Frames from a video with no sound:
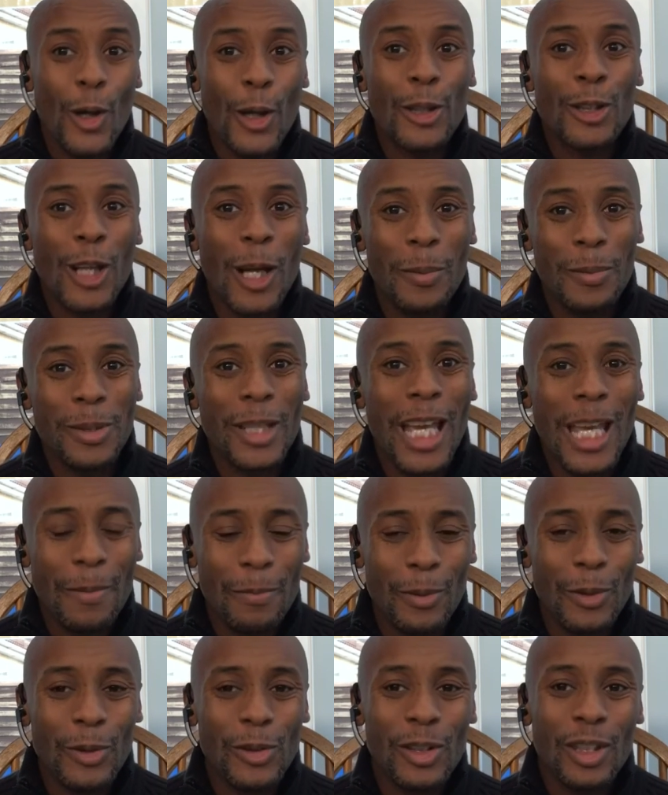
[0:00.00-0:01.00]
Your Times
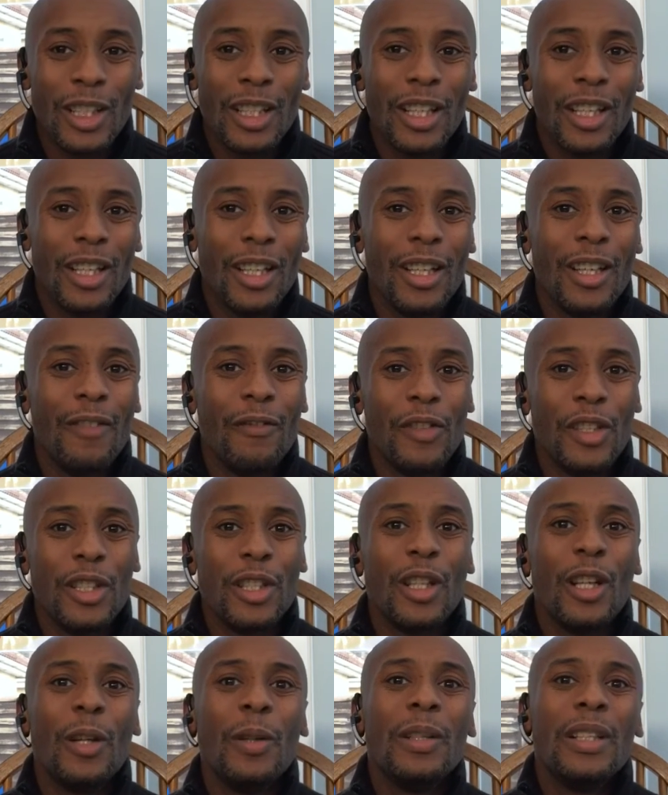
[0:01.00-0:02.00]
Tables
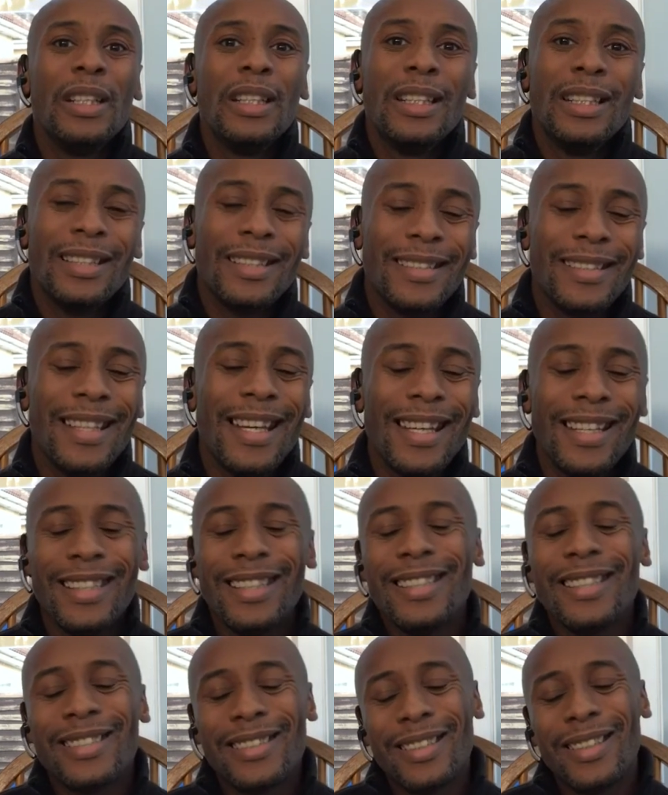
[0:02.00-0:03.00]
video. That
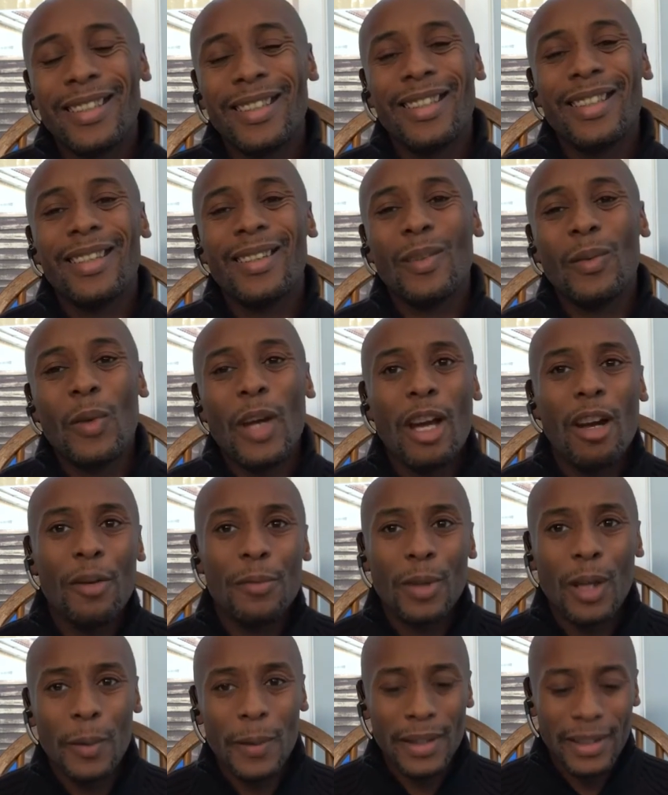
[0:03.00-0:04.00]
is where I'm
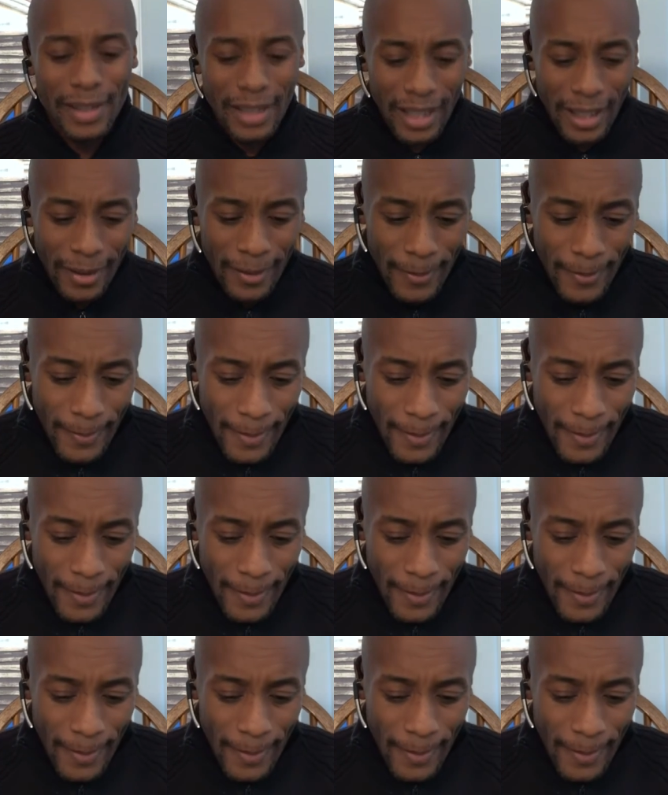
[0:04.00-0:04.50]
going there.